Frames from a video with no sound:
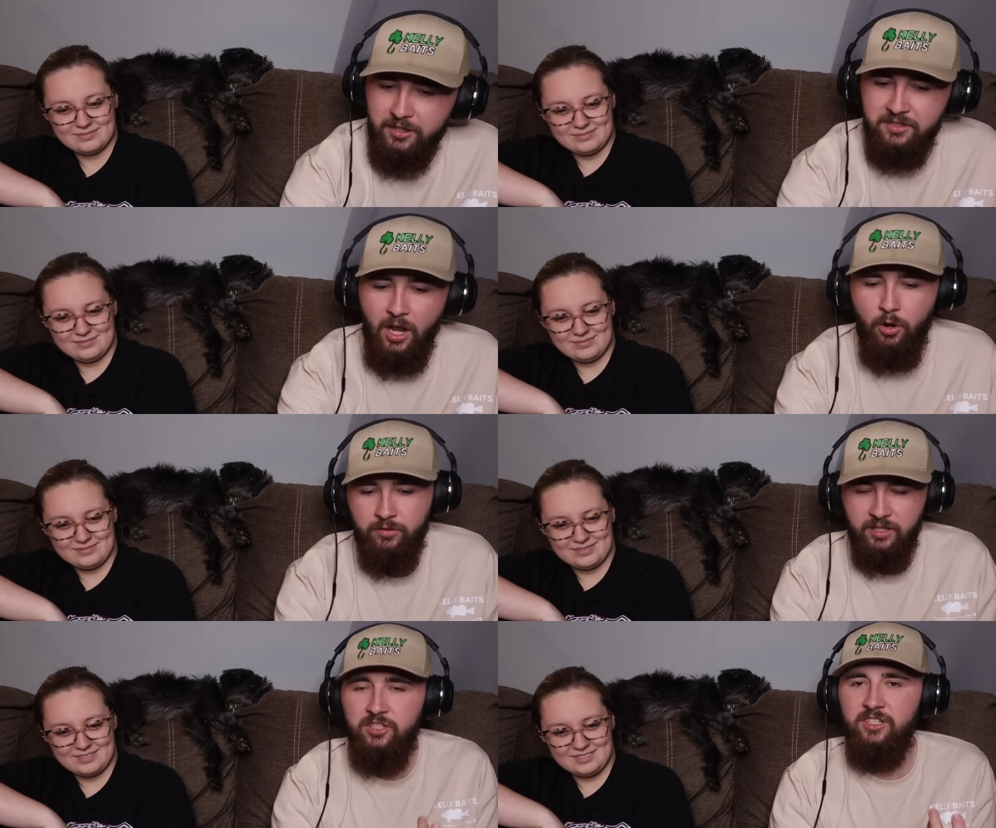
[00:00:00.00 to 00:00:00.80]
Speaker 1: let us know.
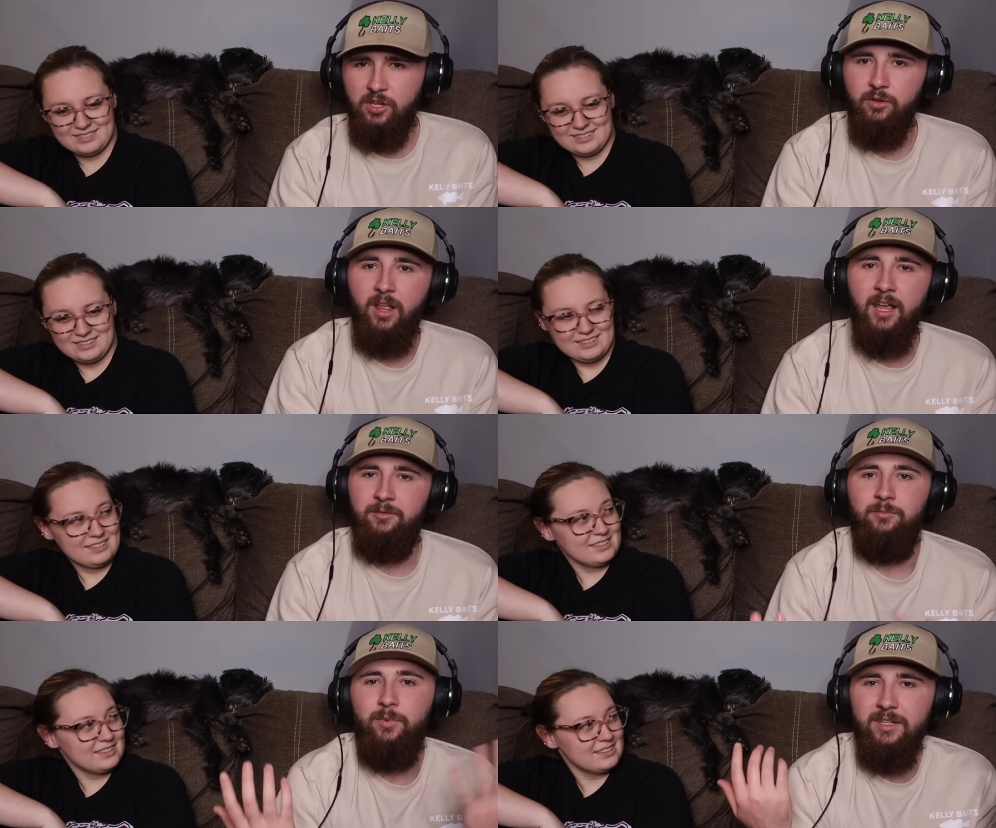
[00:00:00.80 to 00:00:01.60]
Did she do, like,
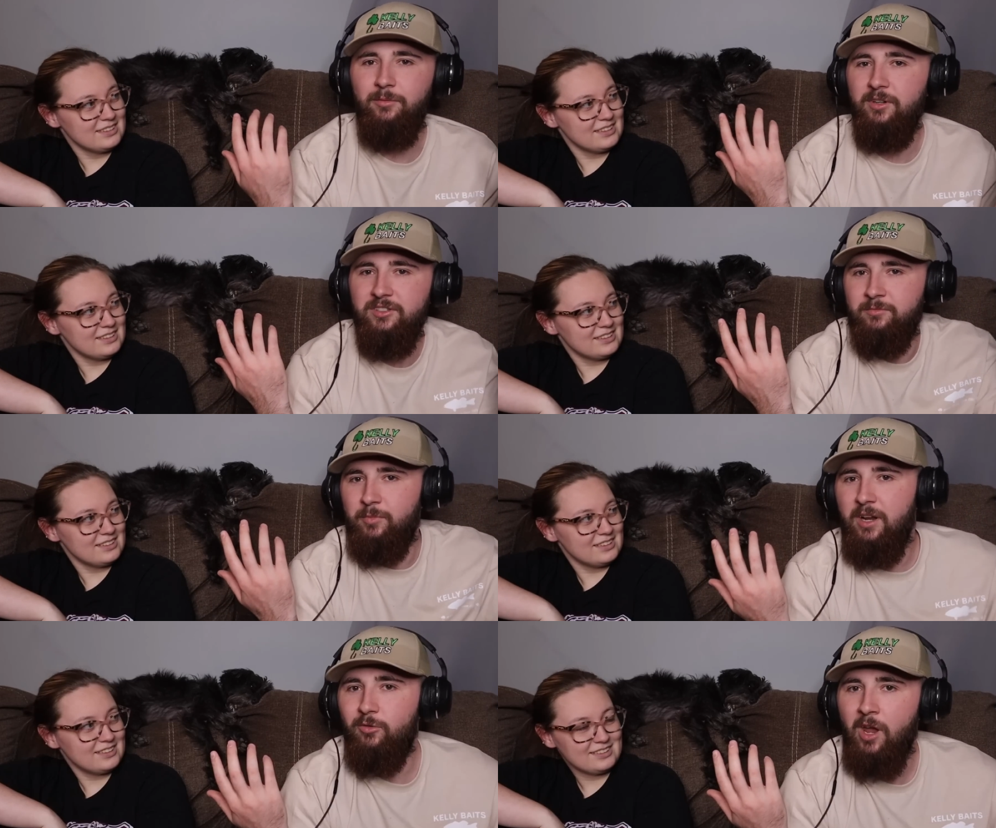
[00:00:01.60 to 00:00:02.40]
we, we're,
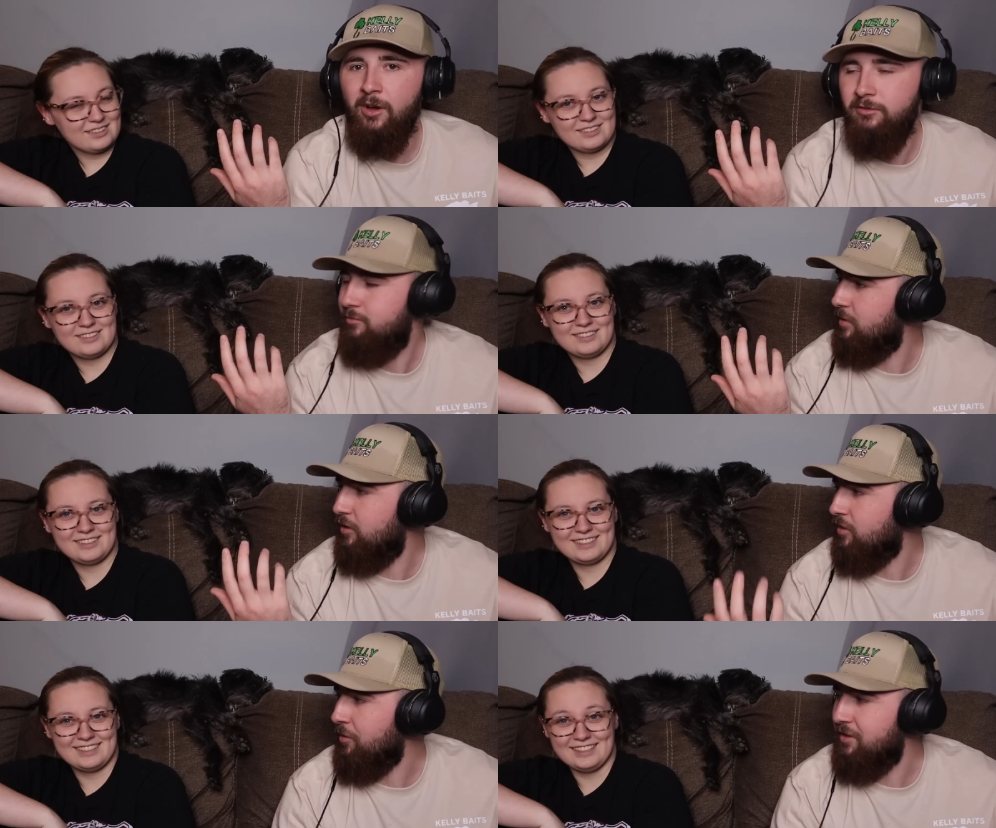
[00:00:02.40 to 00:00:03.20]
we don't know. We
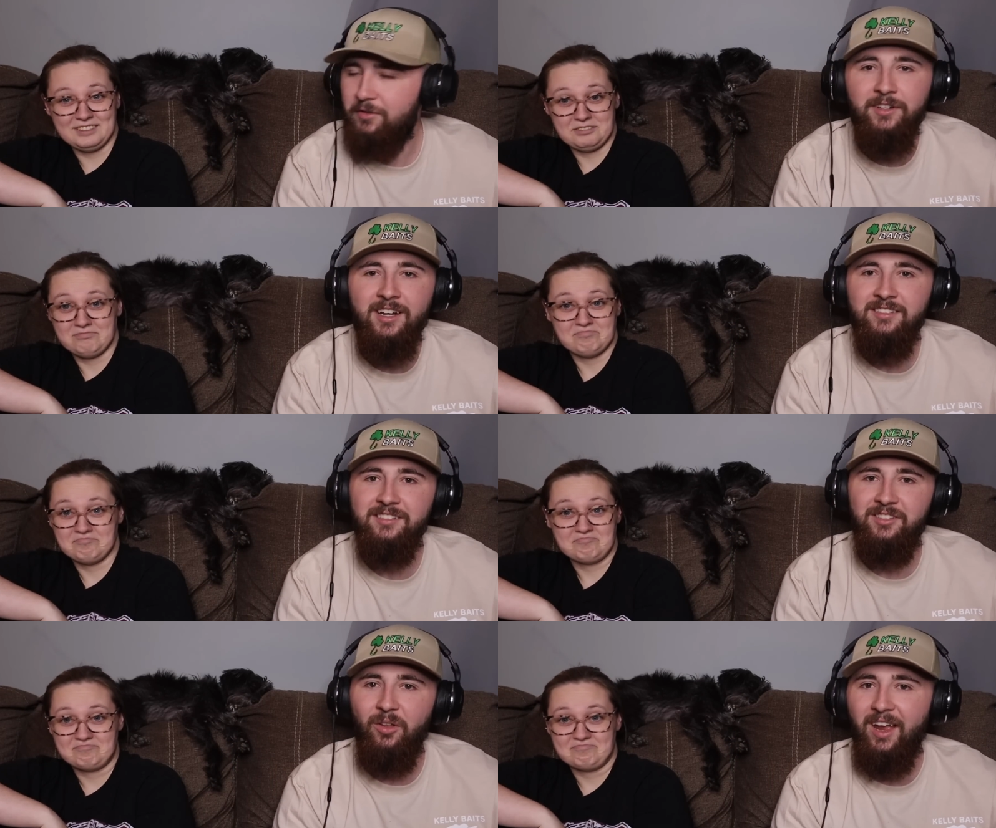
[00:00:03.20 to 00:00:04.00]
don't know the different
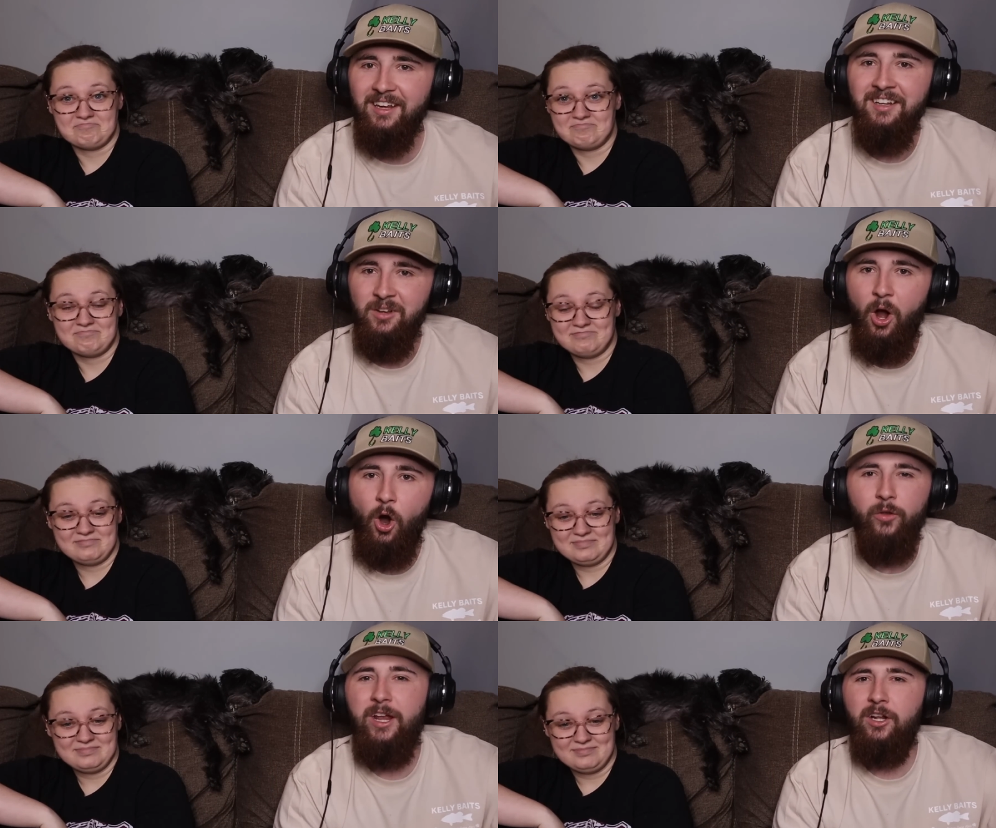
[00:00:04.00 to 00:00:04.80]
accents. So, like,
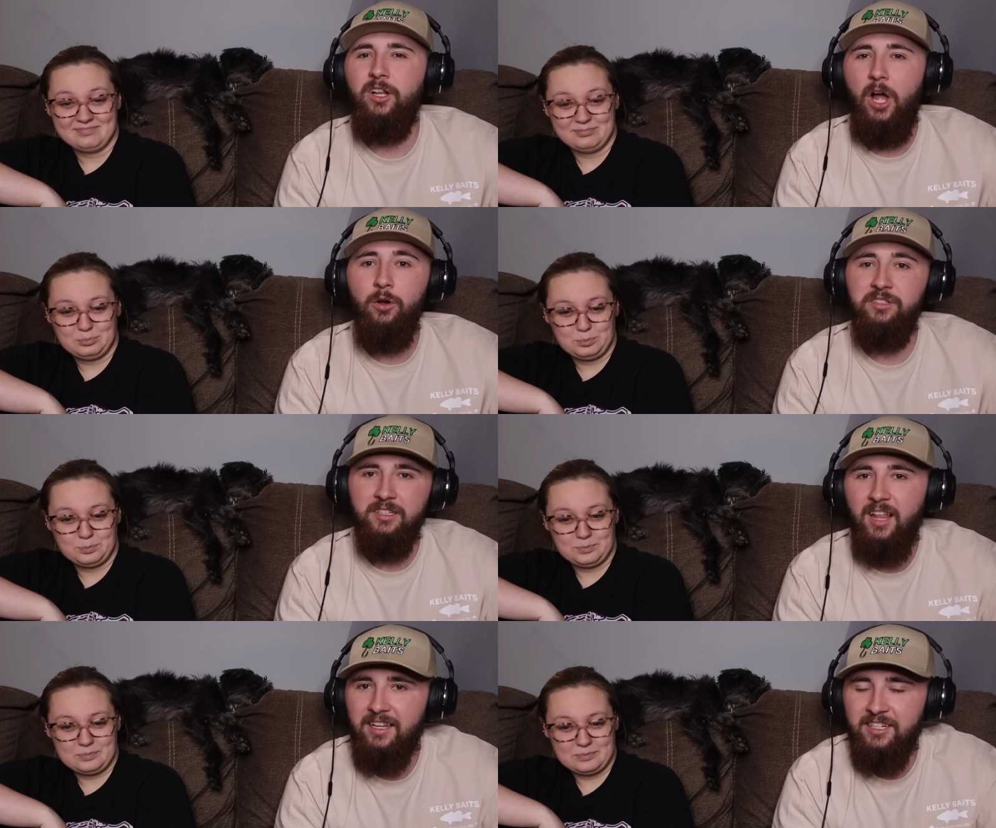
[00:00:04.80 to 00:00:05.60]
are they close
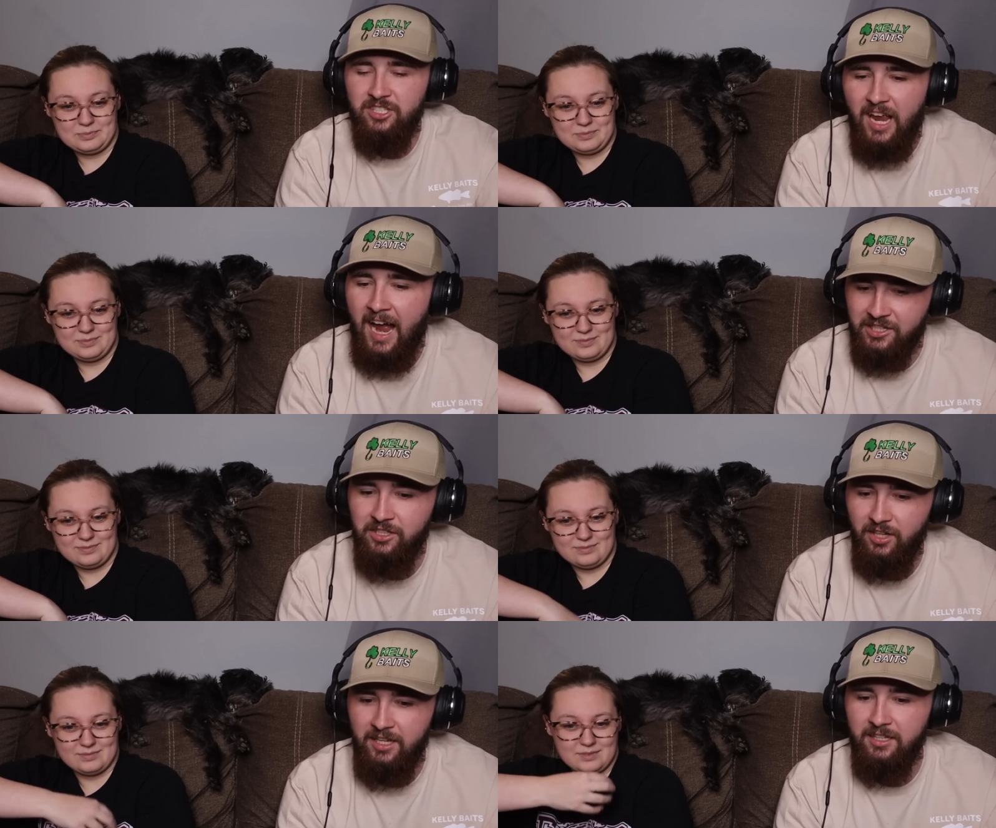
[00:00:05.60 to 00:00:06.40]
and, like, did she
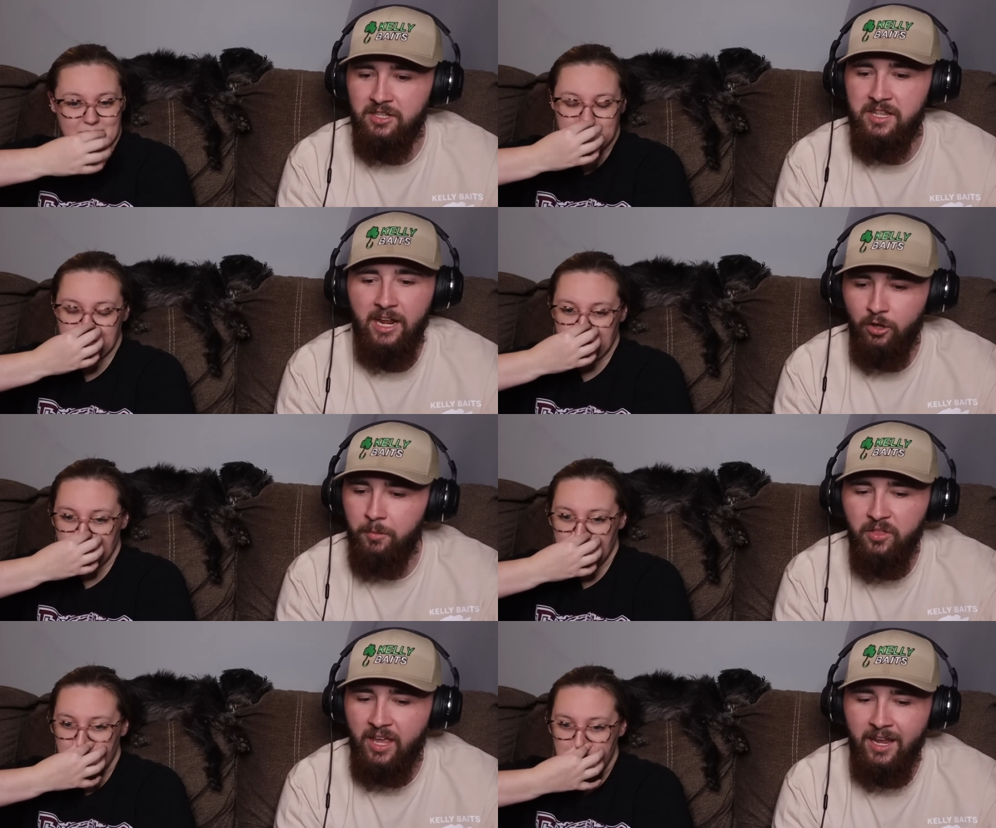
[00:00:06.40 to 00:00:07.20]
actually, like, nail
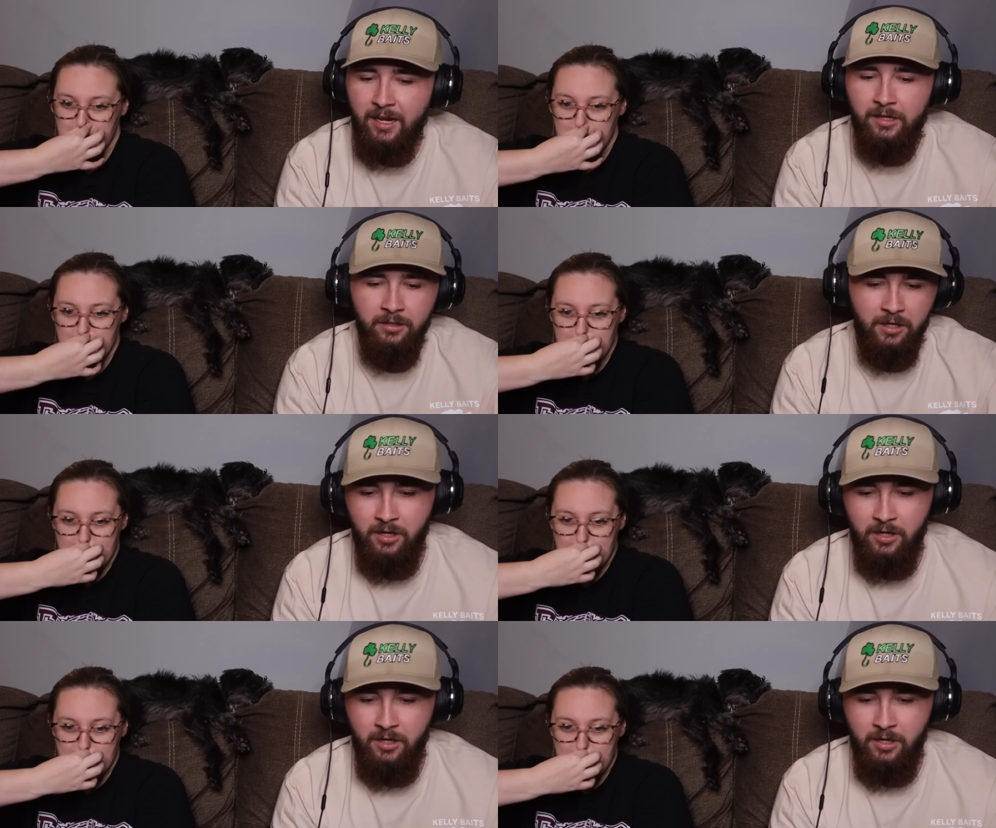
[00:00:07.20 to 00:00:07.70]
him on the head?